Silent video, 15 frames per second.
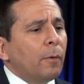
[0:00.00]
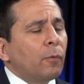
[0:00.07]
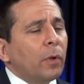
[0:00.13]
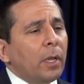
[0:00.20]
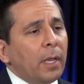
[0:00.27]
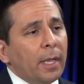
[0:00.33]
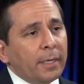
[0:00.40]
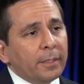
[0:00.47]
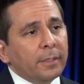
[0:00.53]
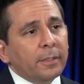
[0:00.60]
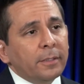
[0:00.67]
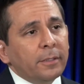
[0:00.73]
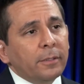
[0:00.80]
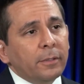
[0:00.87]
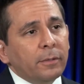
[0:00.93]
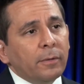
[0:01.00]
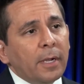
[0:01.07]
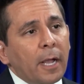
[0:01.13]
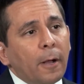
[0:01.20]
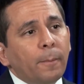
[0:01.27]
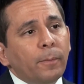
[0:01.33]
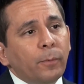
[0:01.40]
reluctant to
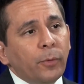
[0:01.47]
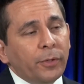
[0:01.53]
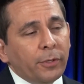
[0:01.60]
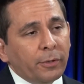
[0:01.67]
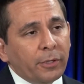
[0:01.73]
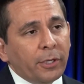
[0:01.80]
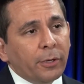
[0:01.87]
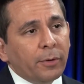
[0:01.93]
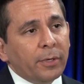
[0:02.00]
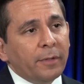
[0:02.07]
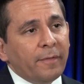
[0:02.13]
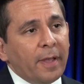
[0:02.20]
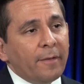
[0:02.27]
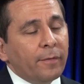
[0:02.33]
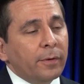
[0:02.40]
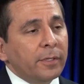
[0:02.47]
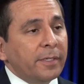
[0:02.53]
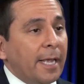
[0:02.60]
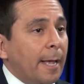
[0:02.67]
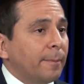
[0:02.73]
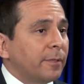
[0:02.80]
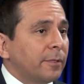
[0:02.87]
help with your curative
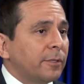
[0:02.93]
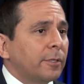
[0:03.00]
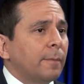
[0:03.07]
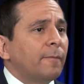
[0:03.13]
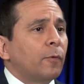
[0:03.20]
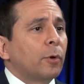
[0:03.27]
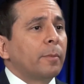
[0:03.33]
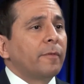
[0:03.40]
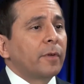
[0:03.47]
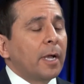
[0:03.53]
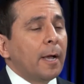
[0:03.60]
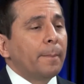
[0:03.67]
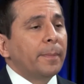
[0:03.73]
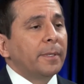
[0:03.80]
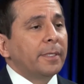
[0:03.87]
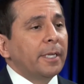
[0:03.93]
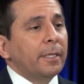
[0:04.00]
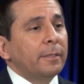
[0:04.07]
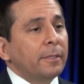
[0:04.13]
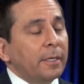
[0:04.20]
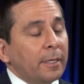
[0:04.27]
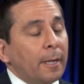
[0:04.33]
efforts absent some form of
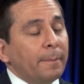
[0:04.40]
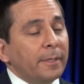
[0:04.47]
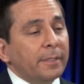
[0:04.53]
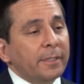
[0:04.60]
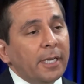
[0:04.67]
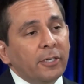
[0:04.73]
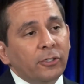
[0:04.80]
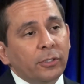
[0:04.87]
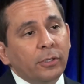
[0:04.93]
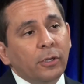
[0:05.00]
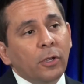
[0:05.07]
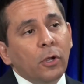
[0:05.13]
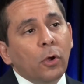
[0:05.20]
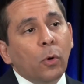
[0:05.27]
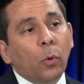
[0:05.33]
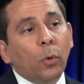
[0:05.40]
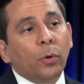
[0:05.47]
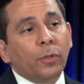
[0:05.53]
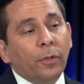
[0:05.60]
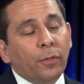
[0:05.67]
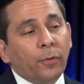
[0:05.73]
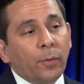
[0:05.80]
compensation
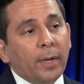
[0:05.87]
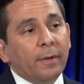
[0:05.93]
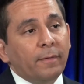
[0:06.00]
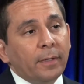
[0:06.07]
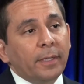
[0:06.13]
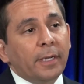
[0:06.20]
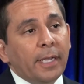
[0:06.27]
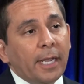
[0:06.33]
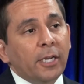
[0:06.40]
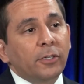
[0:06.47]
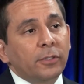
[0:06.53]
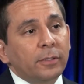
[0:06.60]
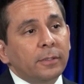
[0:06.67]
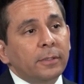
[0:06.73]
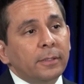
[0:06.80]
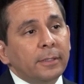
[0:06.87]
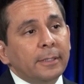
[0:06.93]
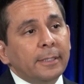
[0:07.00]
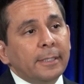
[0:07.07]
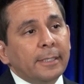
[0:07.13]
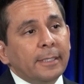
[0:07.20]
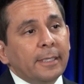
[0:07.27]
or the threat of litigation.
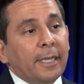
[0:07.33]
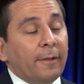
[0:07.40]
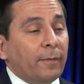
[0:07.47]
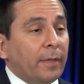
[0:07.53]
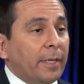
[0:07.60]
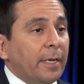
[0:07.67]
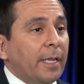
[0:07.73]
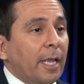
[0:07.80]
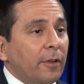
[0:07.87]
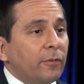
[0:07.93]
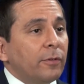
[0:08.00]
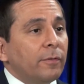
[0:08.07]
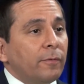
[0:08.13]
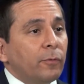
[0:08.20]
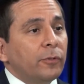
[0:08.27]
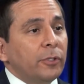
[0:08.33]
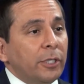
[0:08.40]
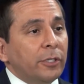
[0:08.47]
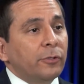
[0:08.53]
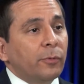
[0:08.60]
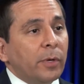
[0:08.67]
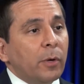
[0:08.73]
If litigation
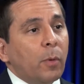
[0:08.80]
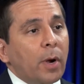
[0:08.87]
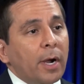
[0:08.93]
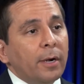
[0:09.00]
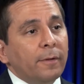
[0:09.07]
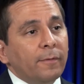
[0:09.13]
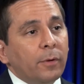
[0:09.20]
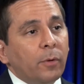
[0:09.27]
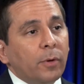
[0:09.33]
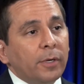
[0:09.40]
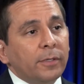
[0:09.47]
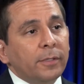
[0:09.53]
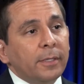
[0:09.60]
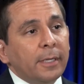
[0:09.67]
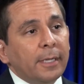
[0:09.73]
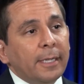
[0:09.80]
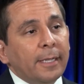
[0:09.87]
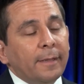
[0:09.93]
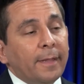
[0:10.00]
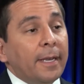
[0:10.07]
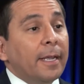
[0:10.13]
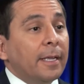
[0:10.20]
is required, of course,
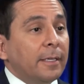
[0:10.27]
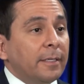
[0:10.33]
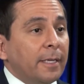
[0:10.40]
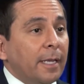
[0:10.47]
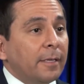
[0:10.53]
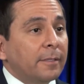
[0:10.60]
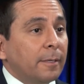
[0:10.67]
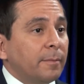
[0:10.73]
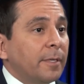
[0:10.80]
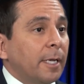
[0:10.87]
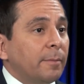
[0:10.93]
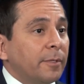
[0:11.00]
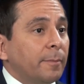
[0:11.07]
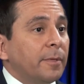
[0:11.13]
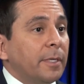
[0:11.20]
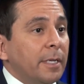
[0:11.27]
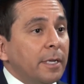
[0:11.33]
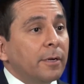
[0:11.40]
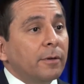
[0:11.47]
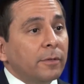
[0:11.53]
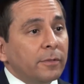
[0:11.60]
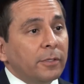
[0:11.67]
then it can take sometimes up to
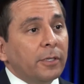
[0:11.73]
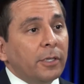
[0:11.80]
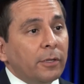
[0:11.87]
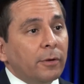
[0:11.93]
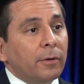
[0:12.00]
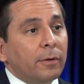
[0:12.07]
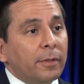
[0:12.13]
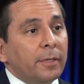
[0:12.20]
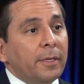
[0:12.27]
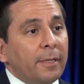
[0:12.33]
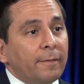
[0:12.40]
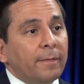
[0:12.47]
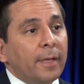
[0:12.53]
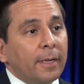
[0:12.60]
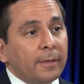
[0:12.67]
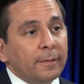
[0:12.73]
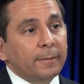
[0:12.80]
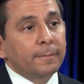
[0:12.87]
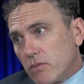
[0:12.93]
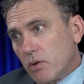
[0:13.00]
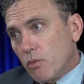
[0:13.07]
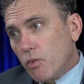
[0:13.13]
years to cure the defect.
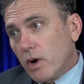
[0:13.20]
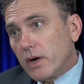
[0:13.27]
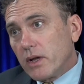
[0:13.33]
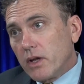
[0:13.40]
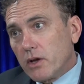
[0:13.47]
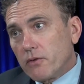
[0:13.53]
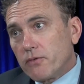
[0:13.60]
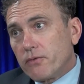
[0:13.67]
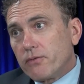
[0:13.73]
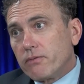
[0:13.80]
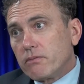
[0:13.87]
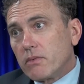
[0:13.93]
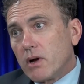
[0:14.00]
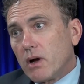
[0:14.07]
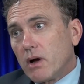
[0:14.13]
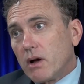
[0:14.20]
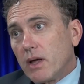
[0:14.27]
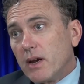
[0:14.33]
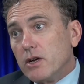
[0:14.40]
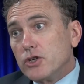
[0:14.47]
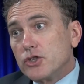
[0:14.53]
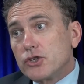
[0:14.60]
What if
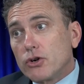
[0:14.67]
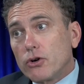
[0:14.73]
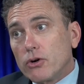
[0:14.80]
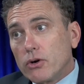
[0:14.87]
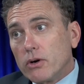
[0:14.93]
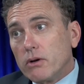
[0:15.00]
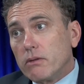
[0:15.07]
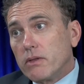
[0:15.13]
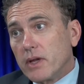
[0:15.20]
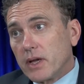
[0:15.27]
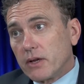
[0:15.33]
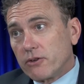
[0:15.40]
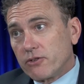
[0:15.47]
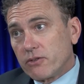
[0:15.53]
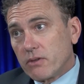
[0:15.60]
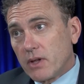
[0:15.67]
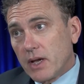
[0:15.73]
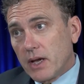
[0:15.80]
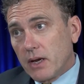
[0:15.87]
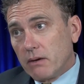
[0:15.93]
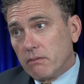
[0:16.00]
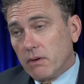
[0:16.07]
an insured thinks
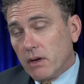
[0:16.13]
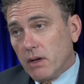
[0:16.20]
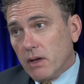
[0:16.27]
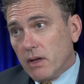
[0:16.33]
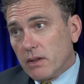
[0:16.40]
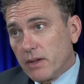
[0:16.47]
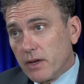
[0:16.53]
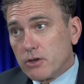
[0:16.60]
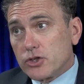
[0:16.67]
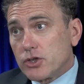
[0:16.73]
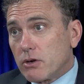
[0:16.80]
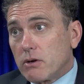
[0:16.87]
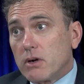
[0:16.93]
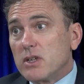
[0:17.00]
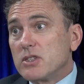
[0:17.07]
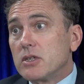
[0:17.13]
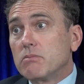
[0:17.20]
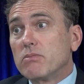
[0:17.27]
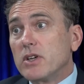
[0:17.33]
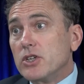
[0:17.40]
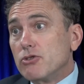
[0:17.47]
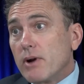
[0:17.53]
that the insurer has
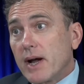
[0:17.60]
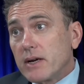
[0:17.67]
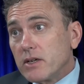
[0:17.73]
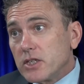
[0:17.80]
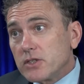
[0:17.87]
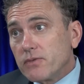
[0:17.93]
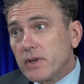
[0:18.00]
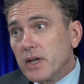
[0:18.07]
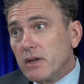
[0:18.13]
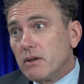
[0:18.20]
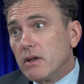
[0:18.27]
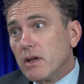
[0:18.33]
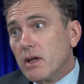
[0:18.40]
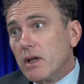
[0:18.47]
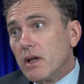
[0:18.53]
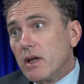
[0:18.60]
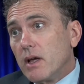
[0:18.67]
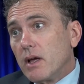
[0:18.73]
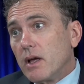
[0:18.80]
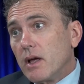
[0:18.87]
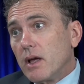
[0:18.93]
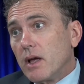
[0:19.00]
simply dragged its feet
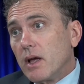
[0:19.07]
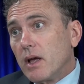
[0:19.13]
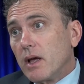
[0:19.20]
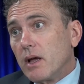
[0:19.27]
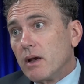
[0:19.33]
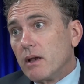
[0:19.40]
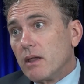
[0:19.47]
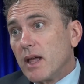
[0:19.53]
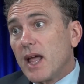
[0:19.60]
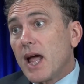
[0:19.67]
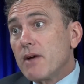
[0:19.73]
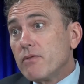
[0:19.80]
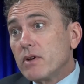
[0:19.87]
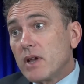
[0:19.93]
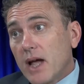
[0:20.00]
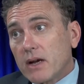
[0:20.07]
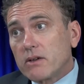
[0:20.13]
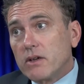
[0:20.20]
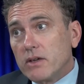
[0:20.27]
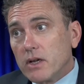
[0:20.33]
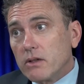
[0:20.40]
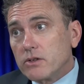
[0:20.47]
and they haven't
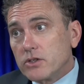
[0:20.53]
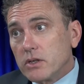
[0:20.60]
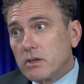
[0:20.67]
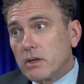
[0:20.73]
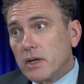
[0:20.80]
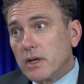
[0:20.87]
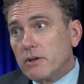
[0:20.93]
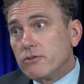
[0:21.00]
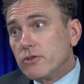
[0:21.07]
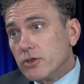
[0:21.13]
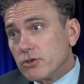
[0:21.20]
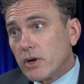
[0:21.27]
acted diligently to